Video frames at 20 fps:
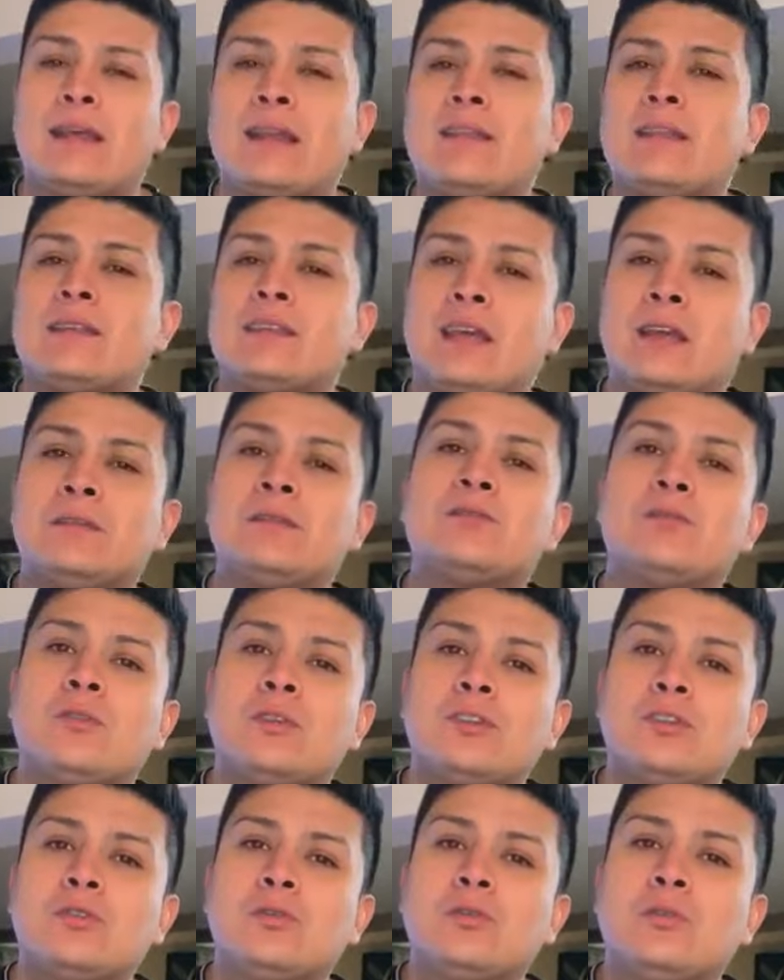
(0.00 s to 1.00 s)
A lot of the
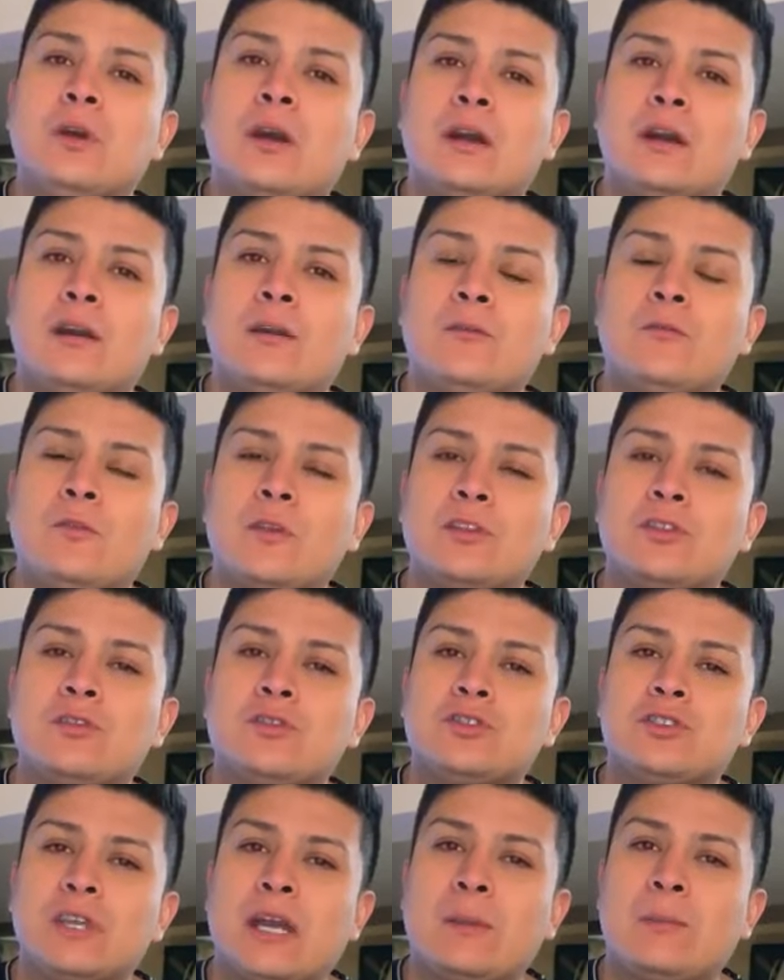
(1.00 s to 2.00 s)
times when
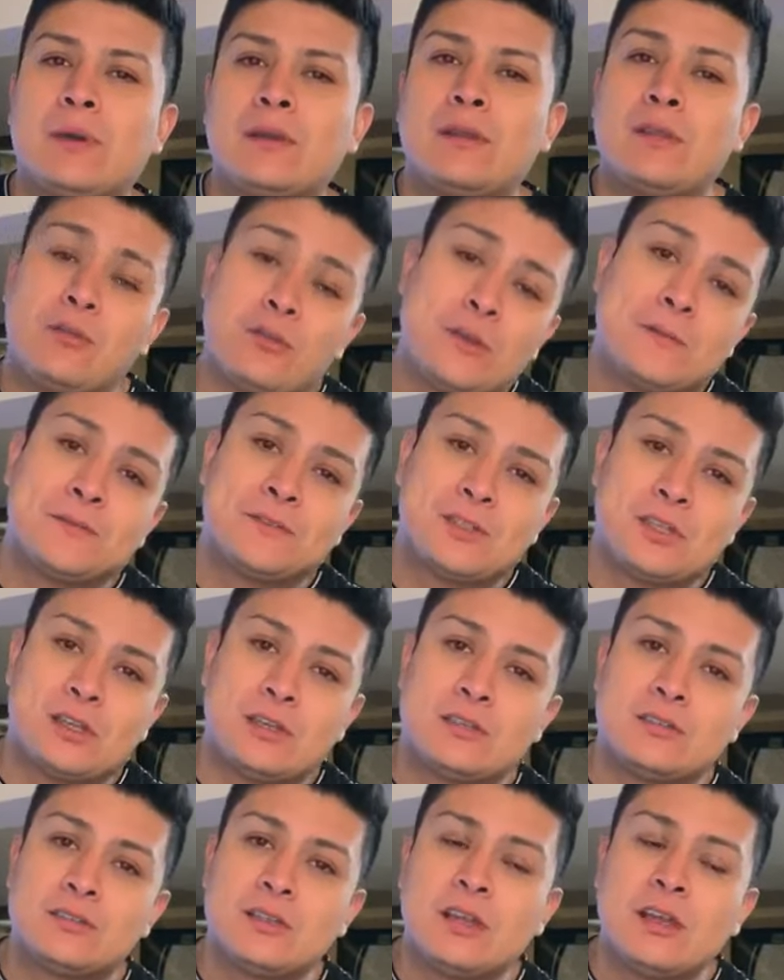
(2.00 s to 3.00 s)
you shop at
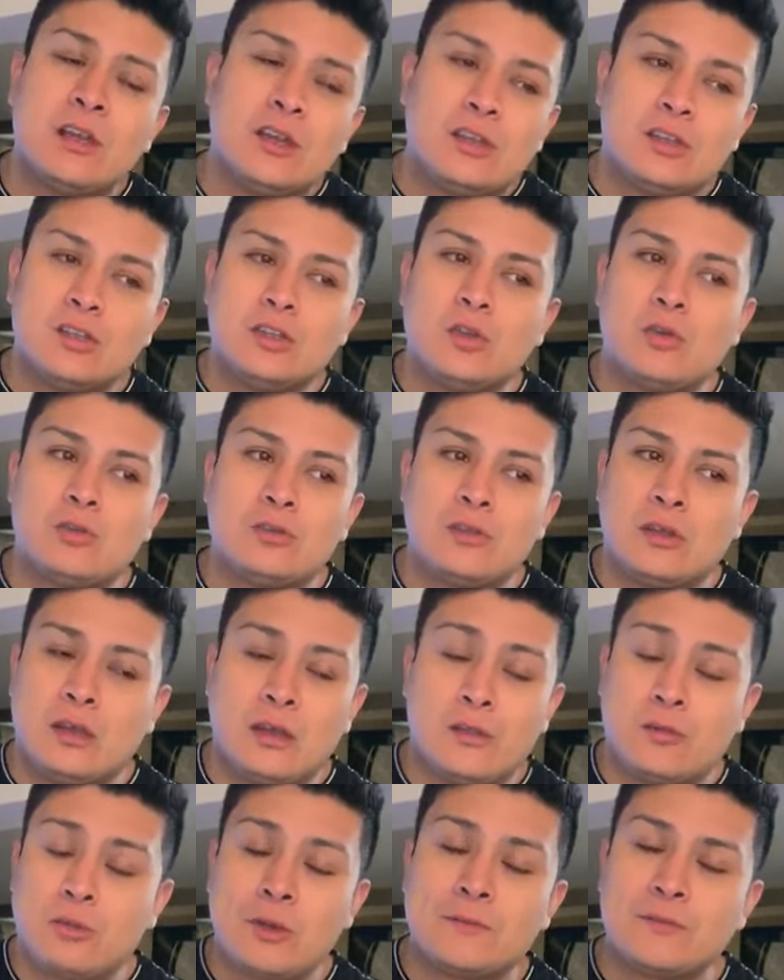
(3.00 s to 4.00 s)
thrift stores,
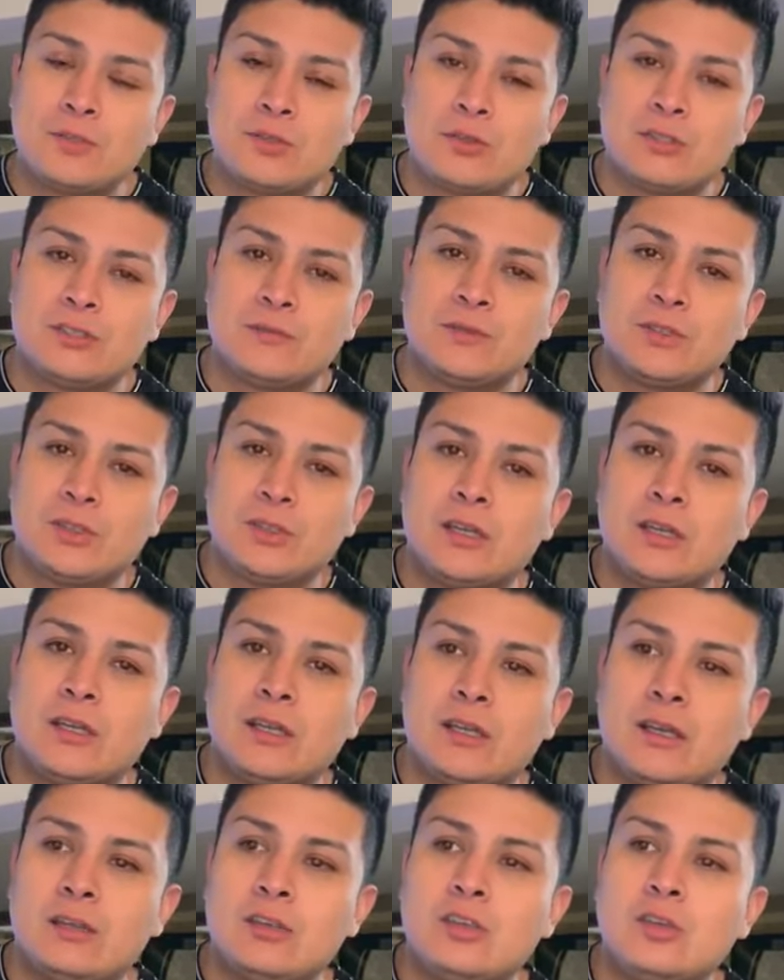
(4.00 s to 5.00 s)
I'm
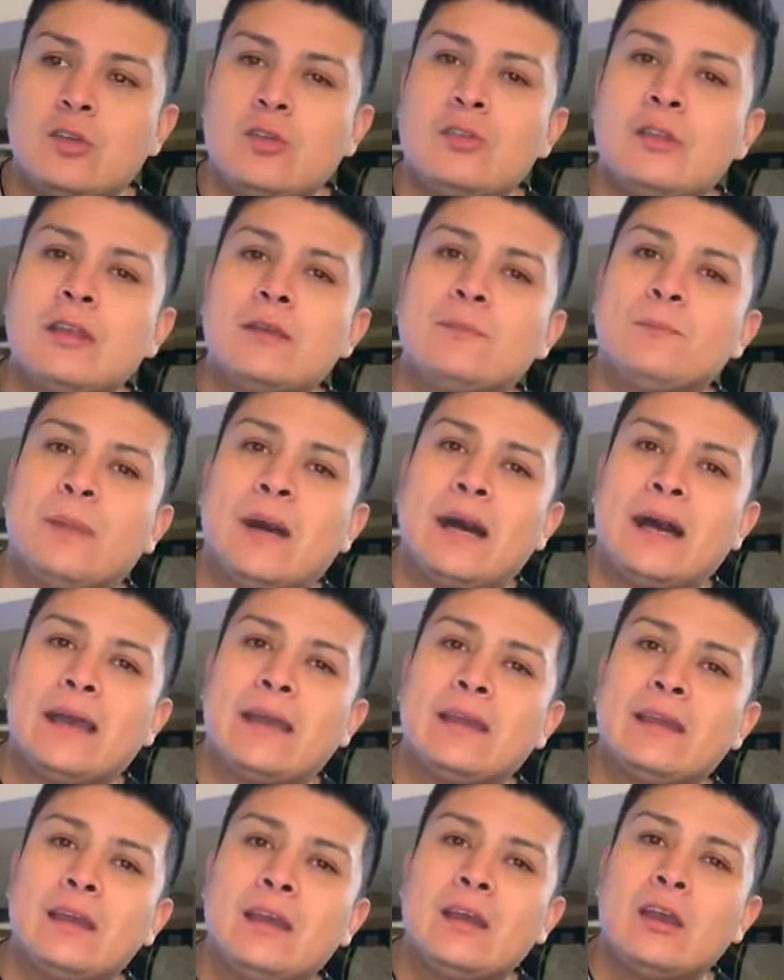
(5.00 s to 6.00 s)
sorry, you only
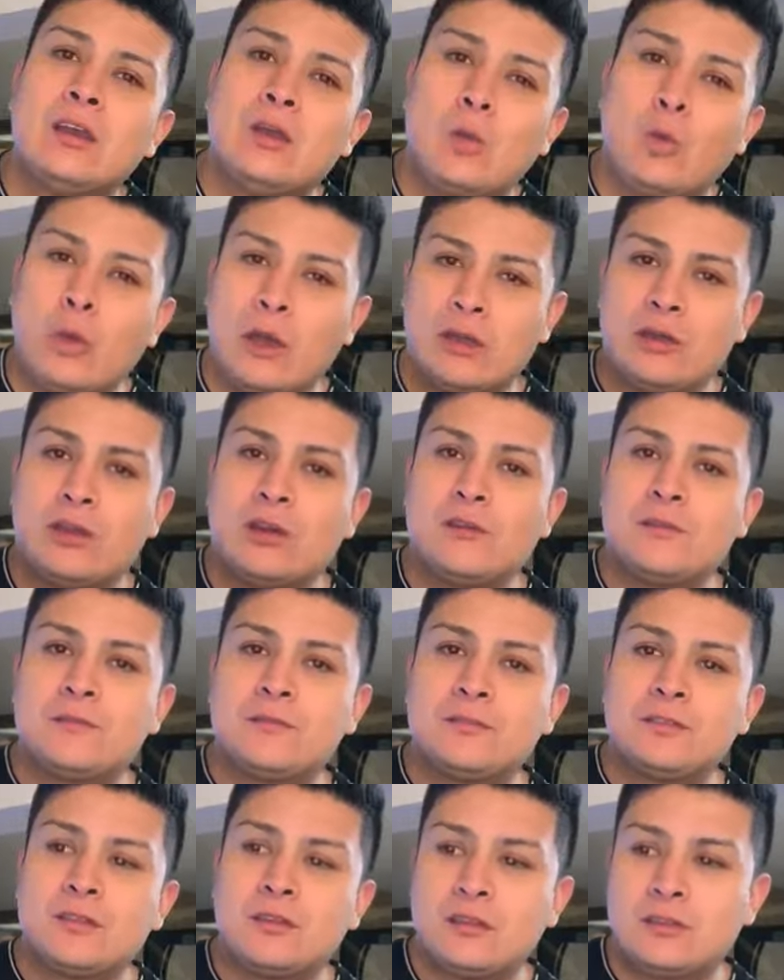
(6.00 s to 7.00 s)
buy
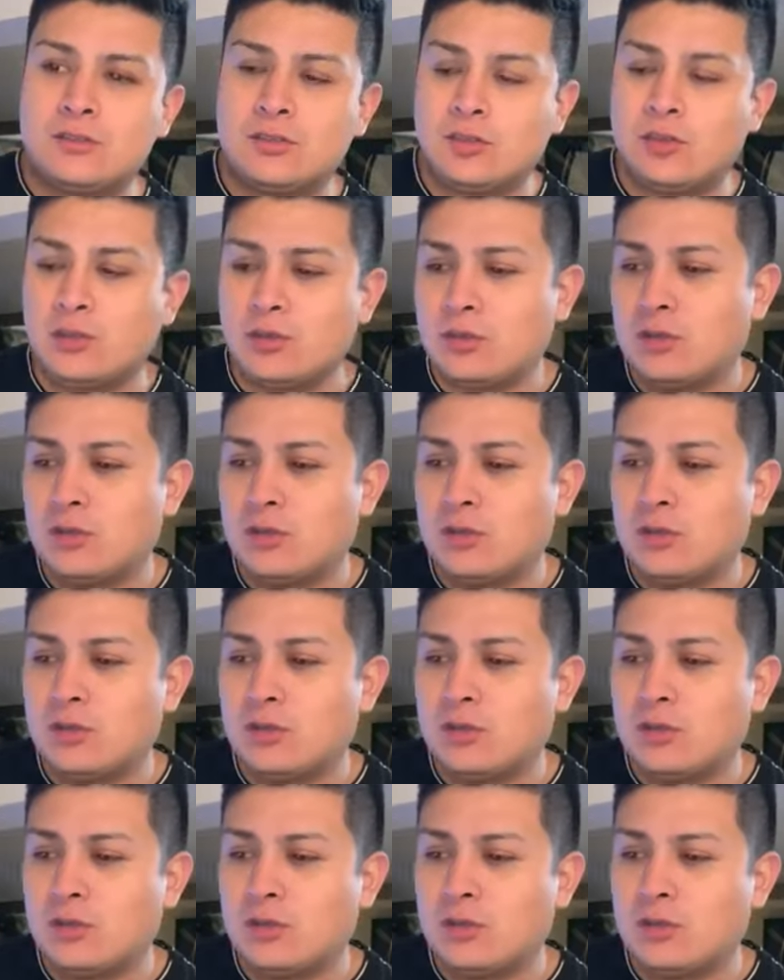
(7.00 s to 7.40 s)
one-offs.